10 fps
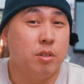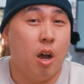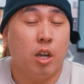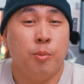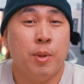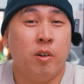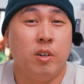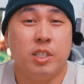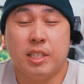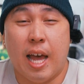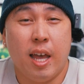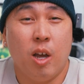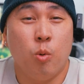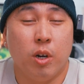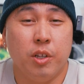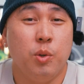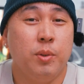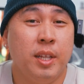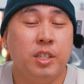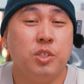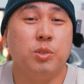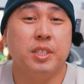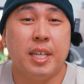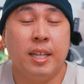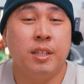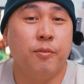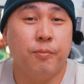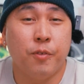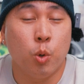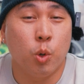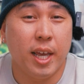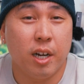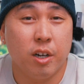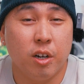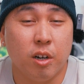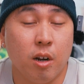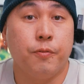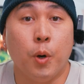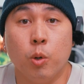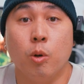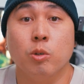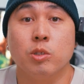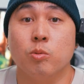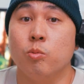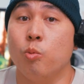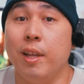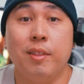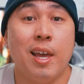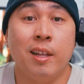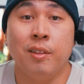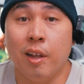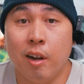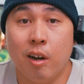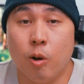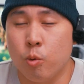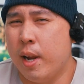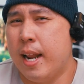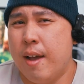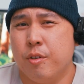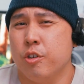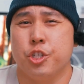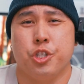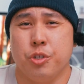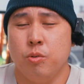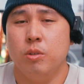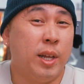documentary style, where you need to send the photo editor photos right then and there or right after your shoot,